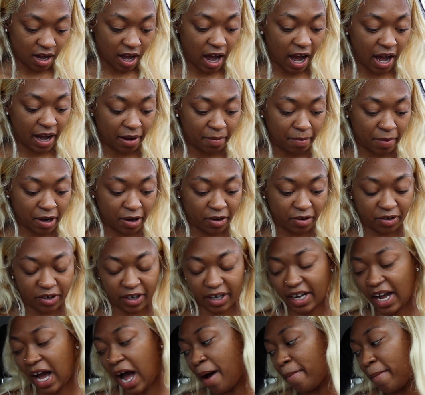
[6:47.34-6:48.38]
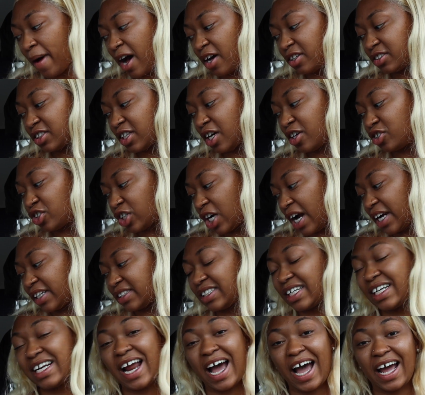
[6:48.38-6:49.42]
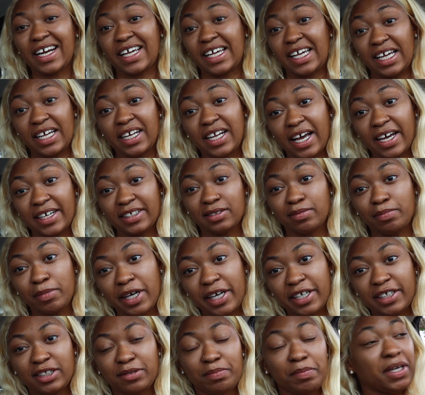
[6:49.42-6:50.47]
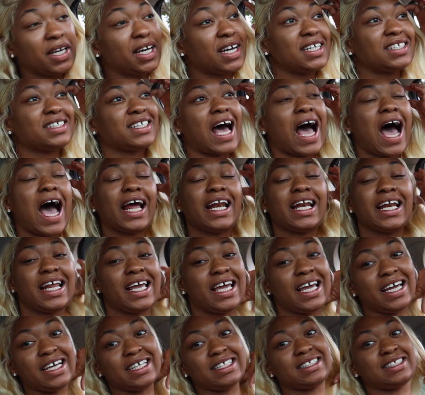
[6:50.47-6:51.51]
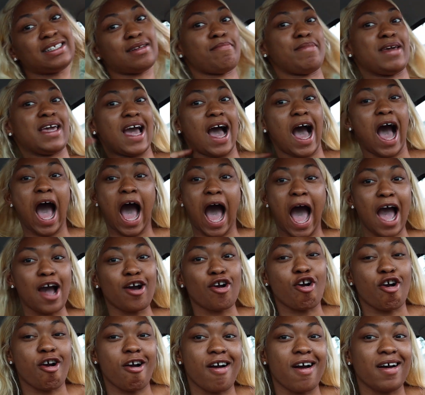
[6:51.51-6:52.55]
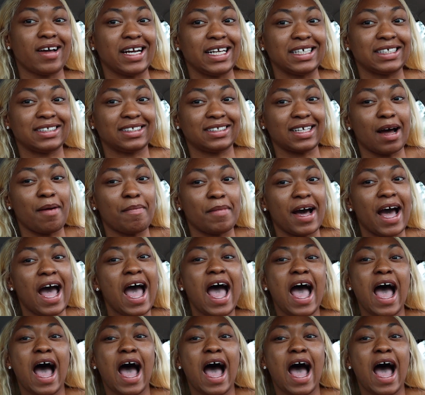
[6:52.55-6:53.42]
I am hungry. I'm also trying to not eat as much because I need to be a hot girl this summer.